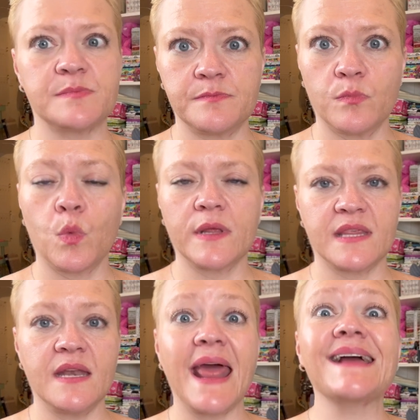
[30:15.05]

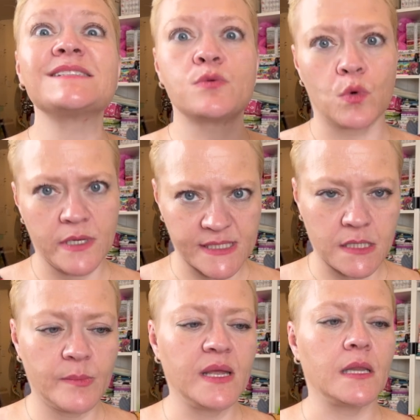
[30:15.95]
one is
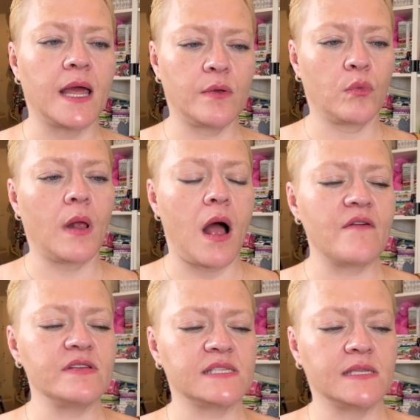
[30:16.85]
going to be. Like,
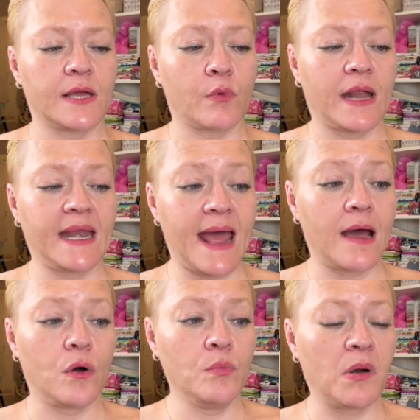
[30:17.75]
obviously, like right
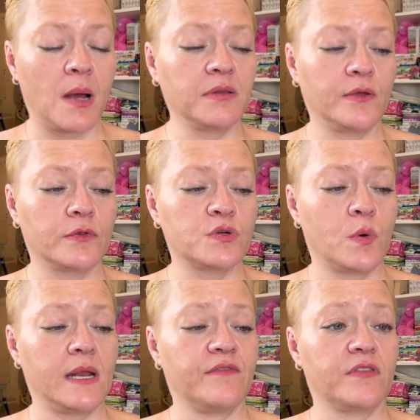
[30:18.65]
now, probably on the
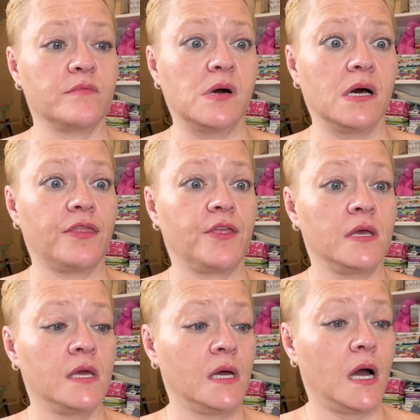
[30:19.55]
20th of the month,
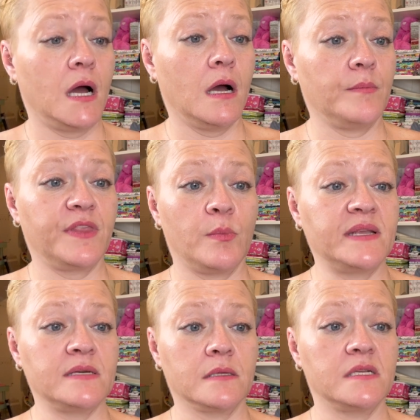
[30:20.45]
they'll be
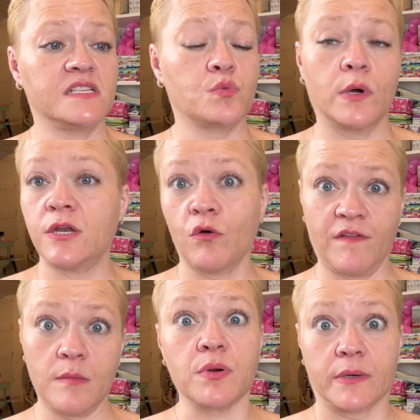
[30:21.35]
telling us what
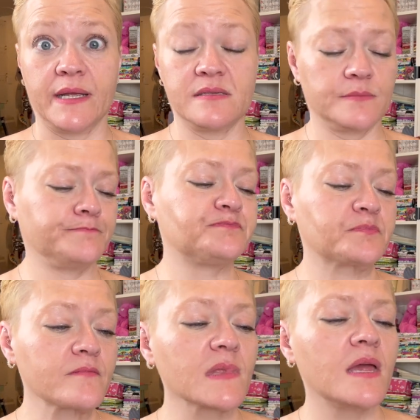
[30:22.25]
November is.
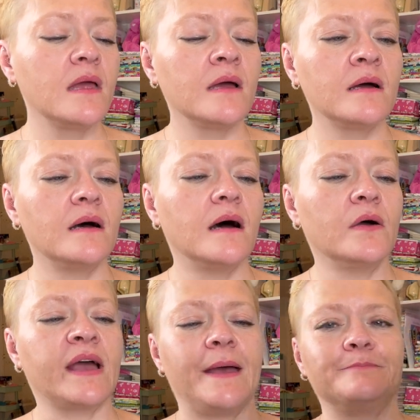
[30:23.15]

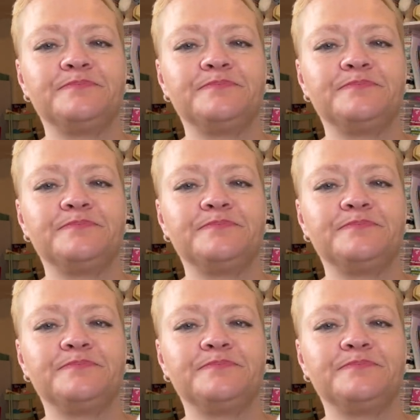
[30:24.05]
Okay,